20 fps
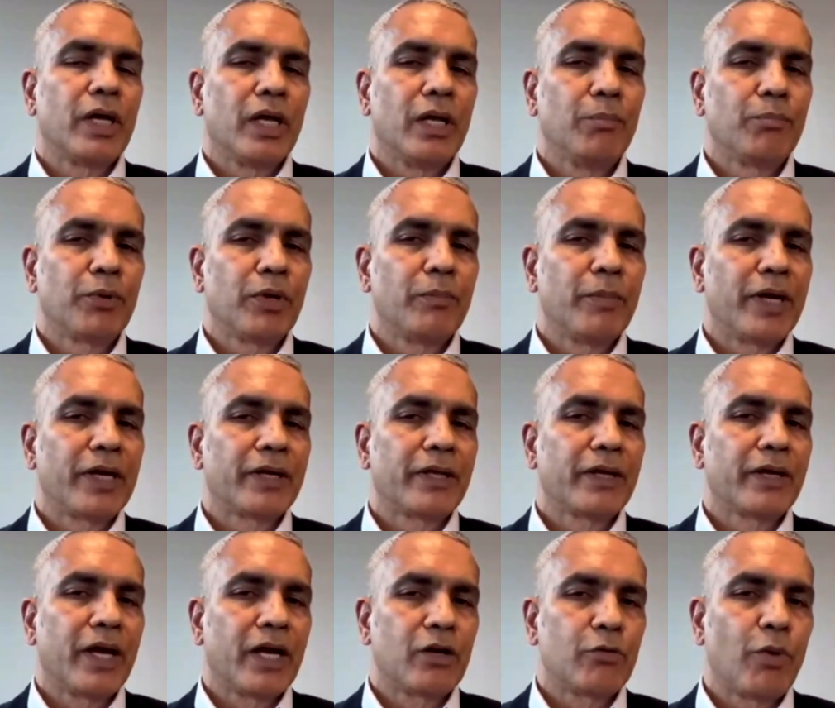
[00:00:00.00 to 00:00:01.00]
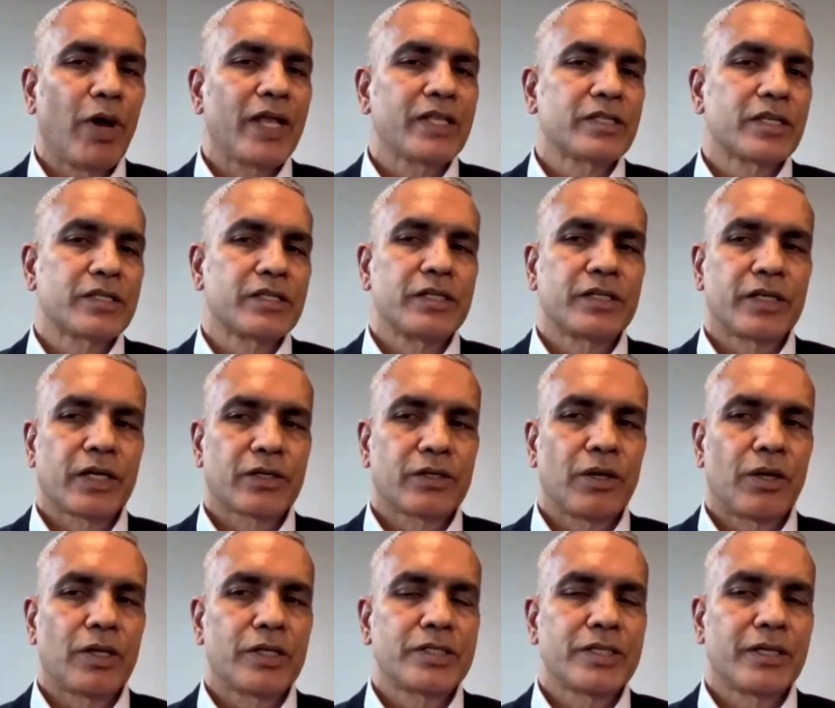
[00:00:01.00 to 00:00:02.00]
implementing advances in
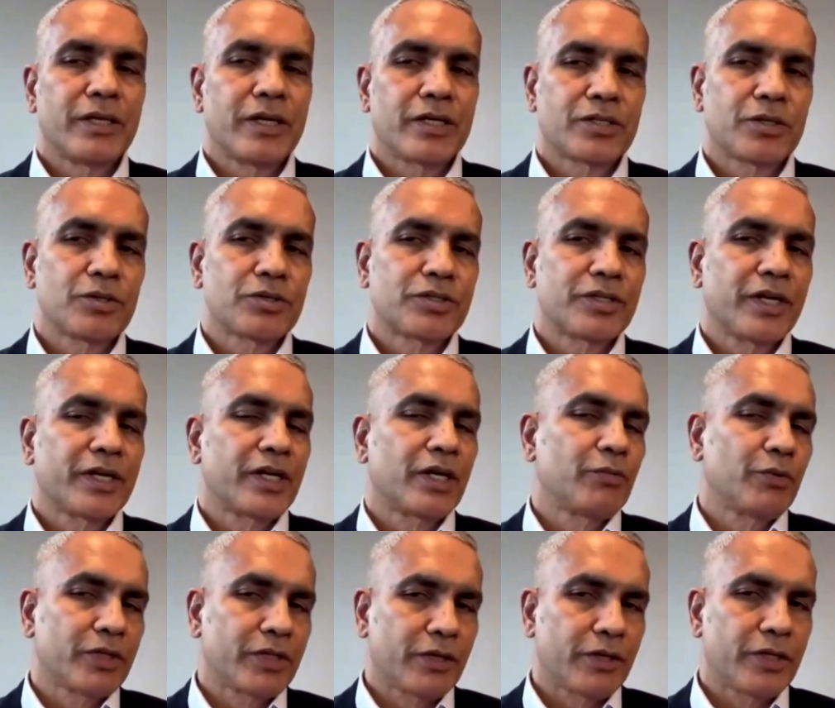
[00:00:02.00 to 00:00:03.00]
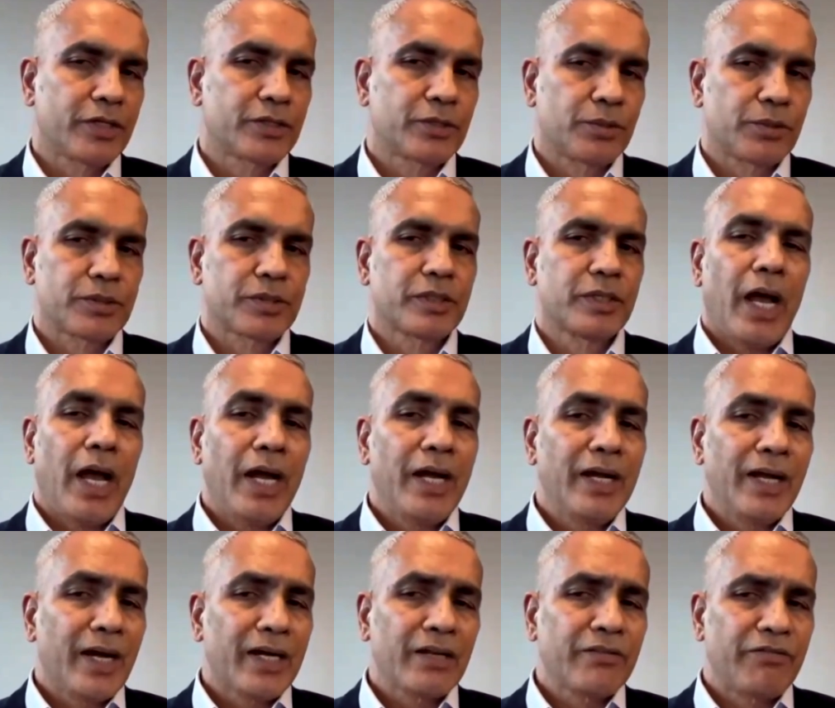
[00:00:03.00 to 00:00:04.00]
technology associated with a resource
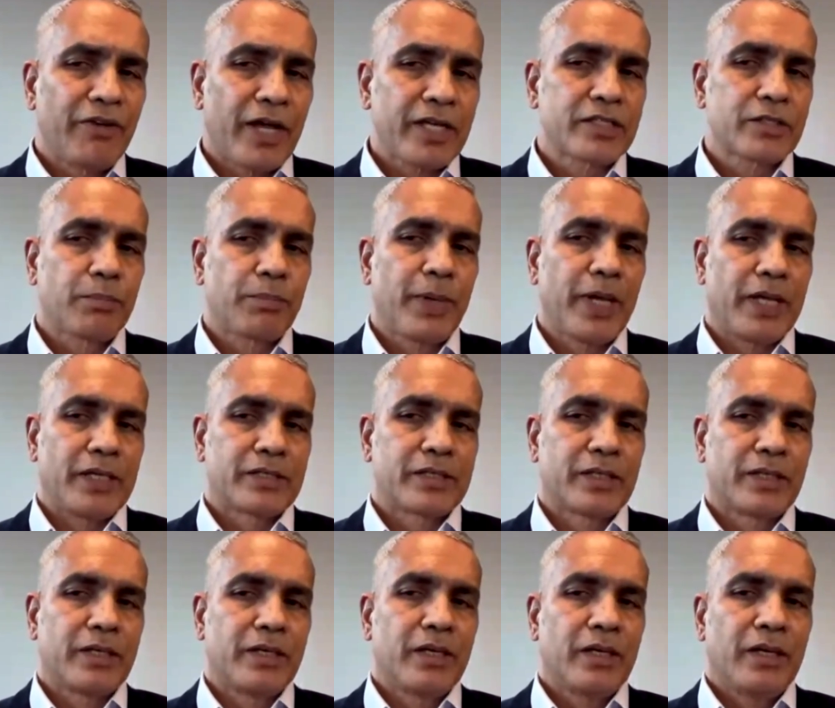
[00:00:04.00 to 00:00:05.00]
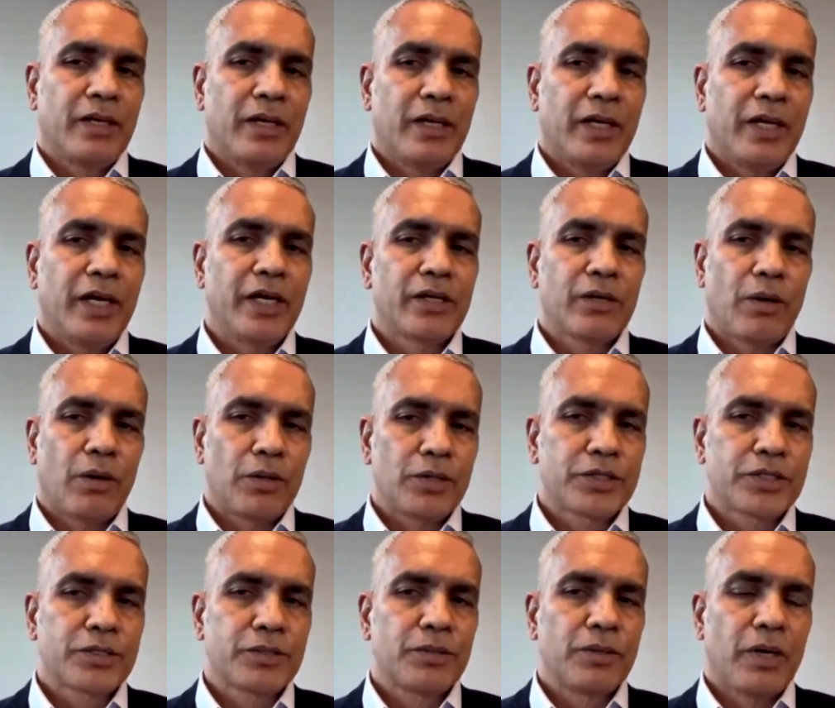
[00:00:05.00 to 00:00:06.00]
and at a faster pace. It
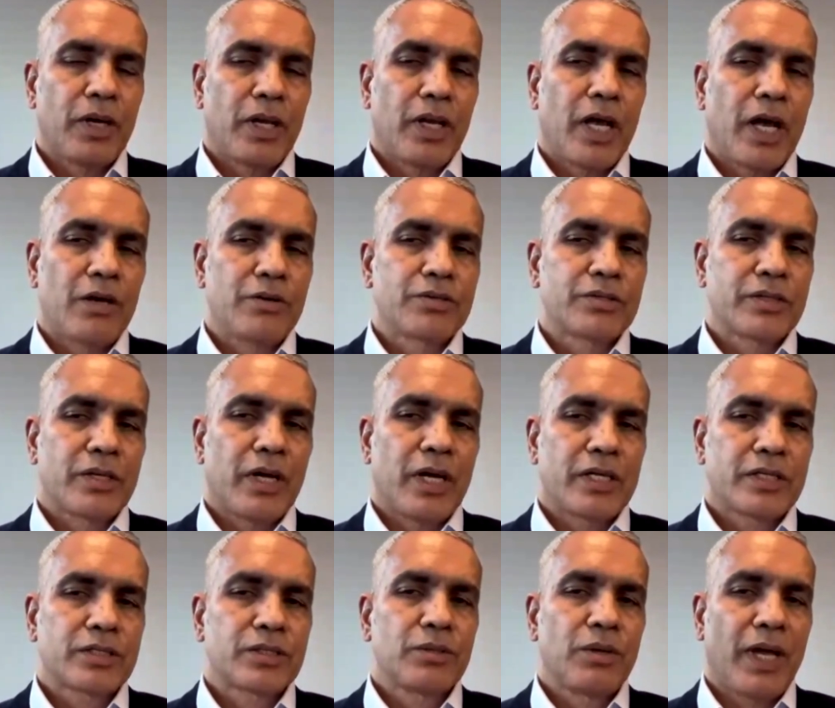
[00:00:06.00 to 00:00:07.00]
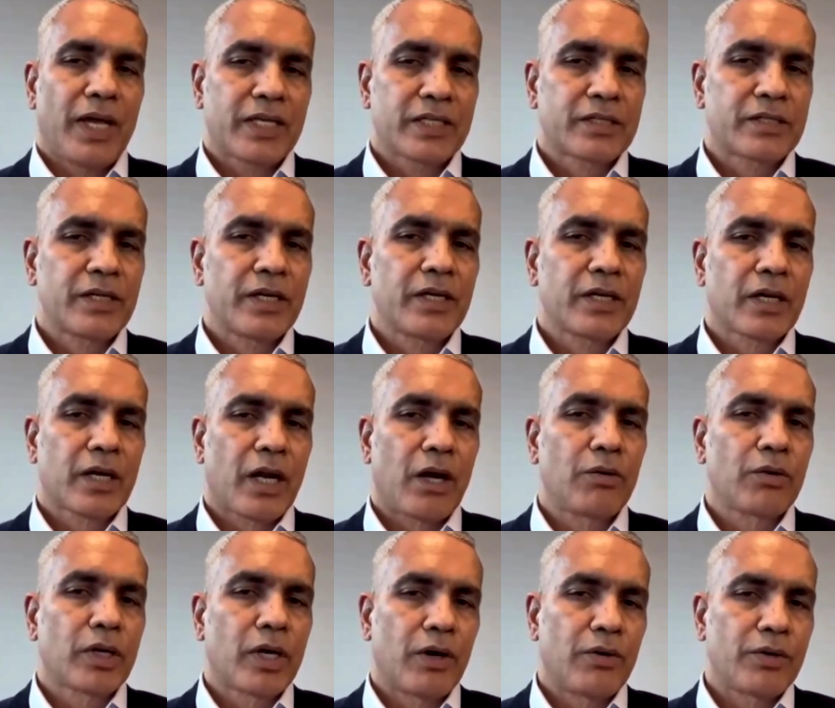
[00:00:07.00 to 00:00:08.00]
also allows us to extend
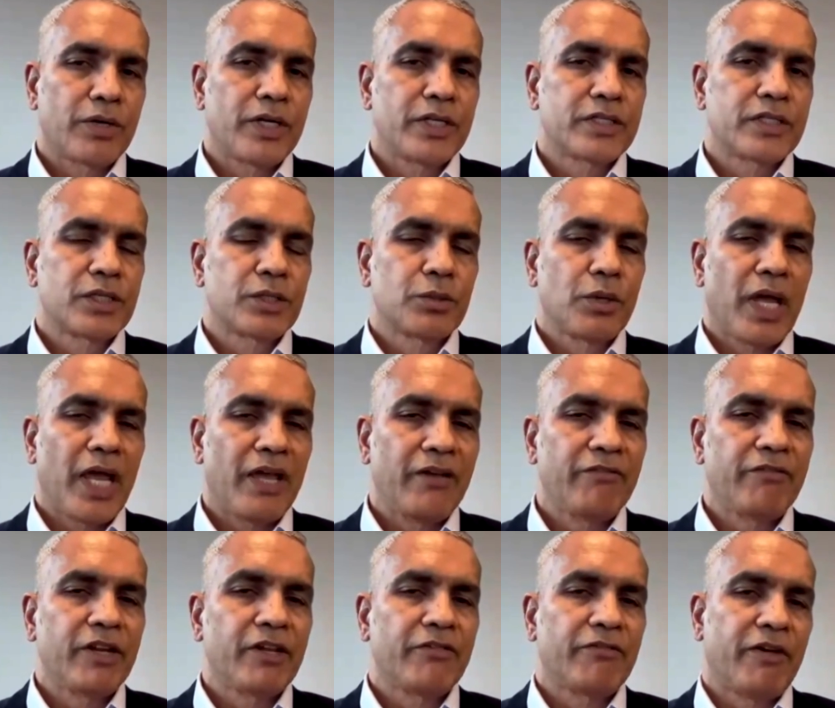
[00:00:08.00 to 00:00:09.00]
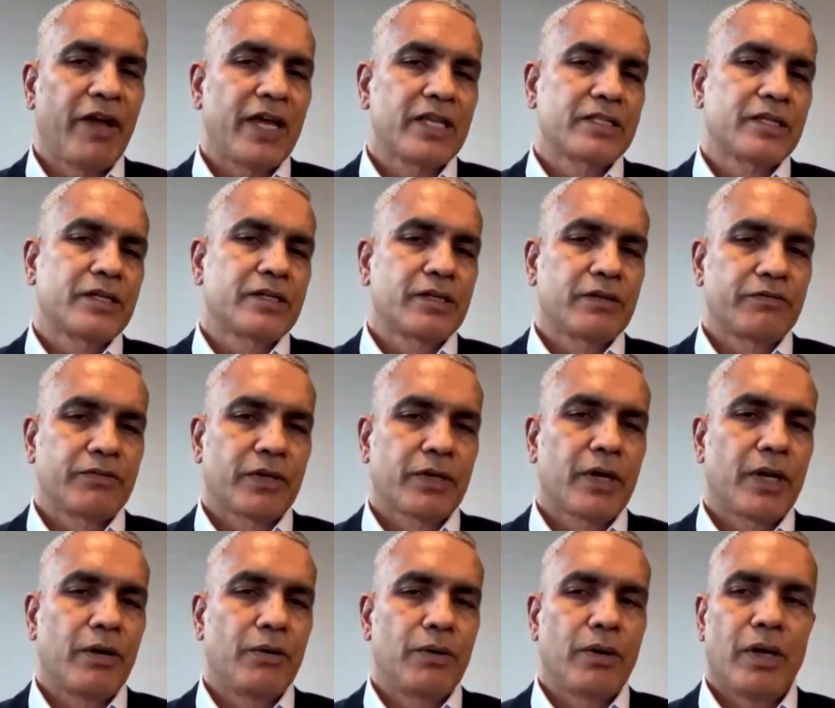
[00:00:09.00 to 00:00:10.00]
cloud governance into every facet of the
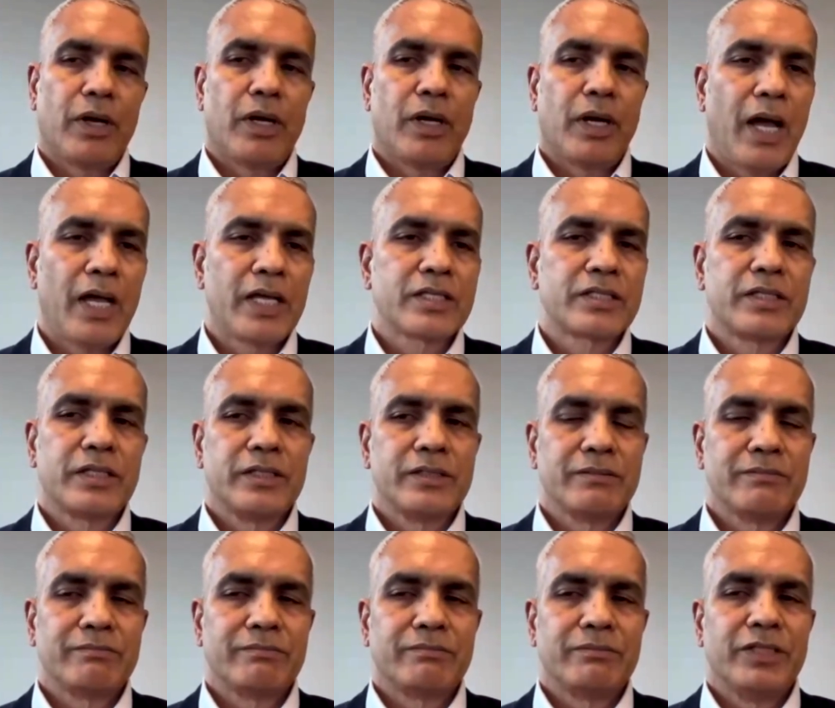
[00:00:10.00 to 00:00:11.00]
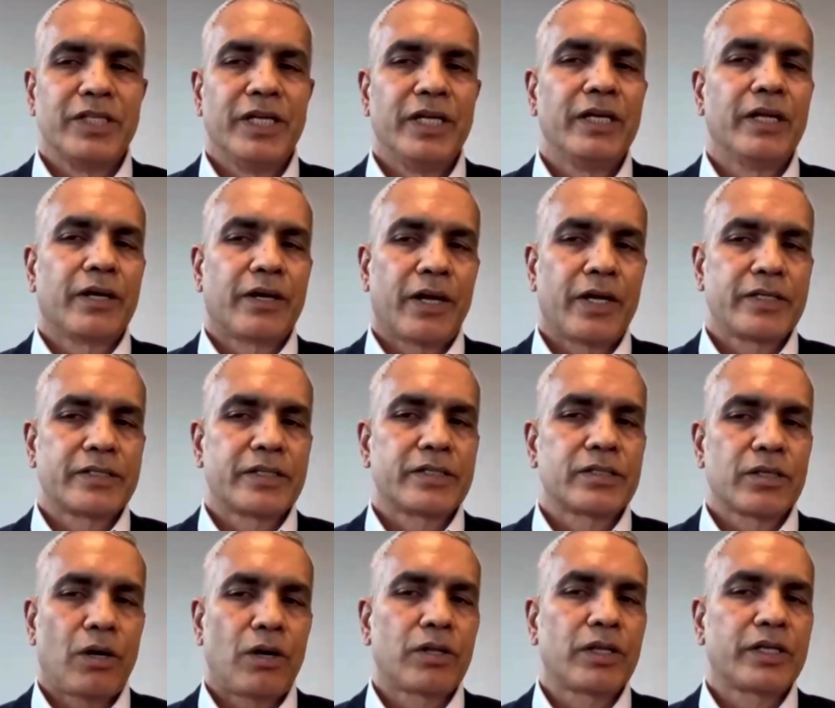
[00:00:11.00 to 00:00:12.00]
cloud as the need
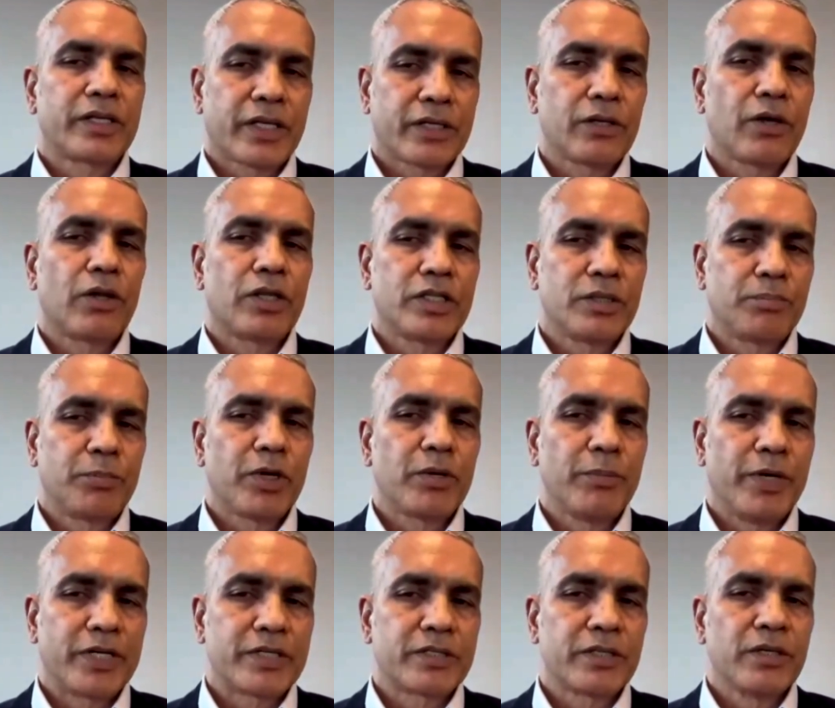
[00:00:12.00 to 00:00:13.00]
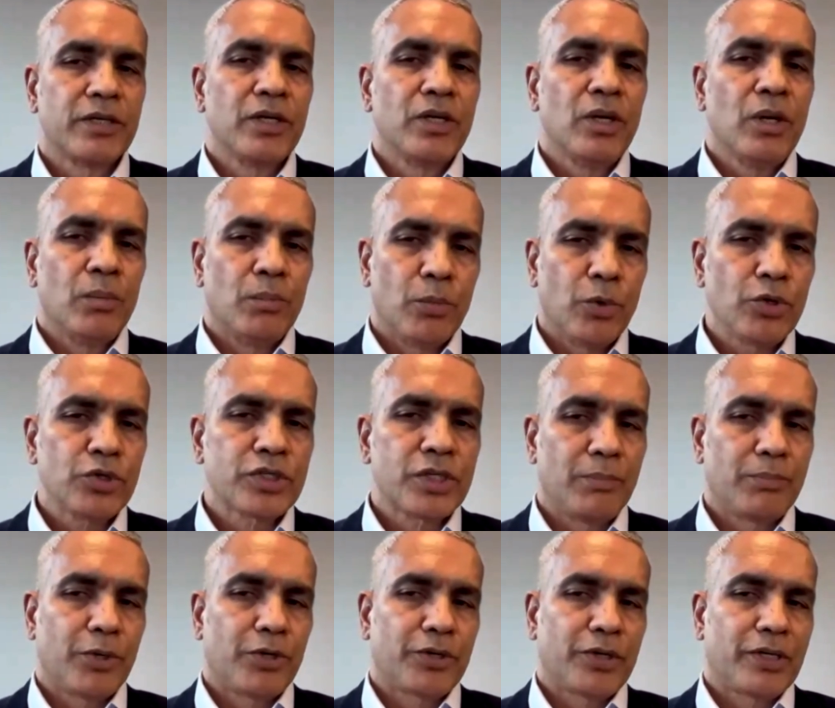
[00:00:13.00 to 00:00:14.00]
arises or the technology permits. Most
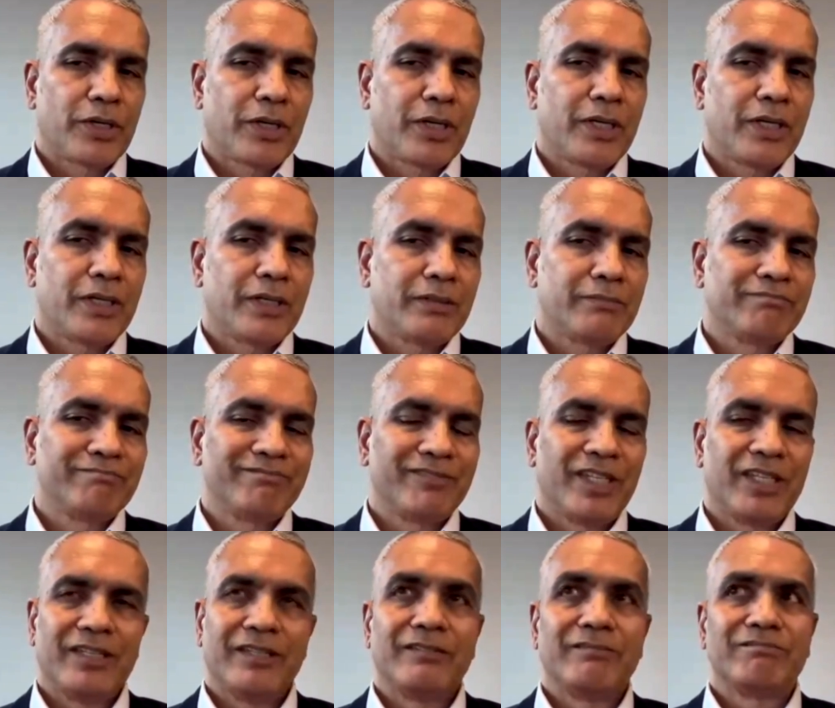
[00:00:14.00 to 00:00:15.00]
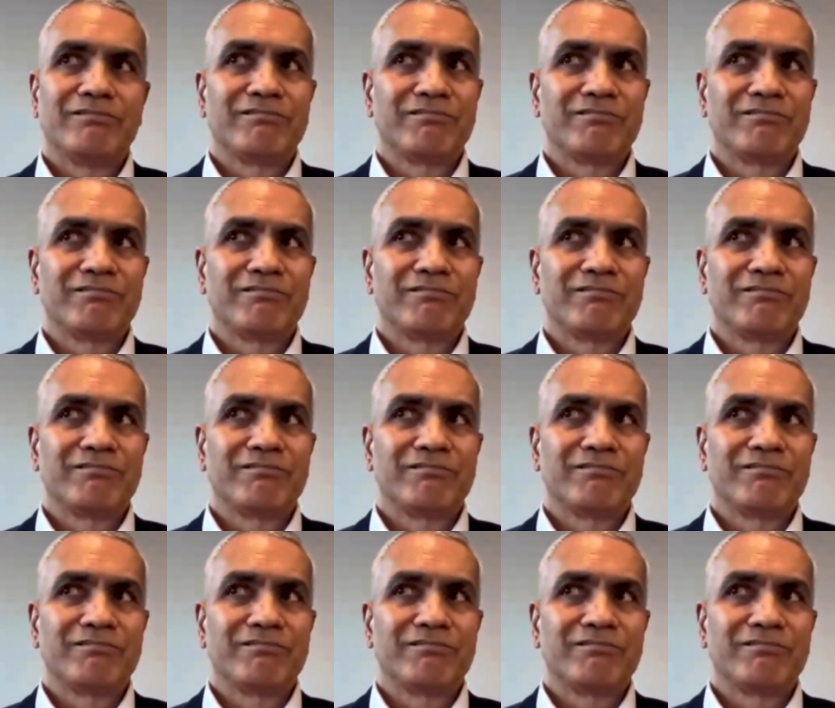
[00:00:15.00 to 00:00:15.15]
importantly, the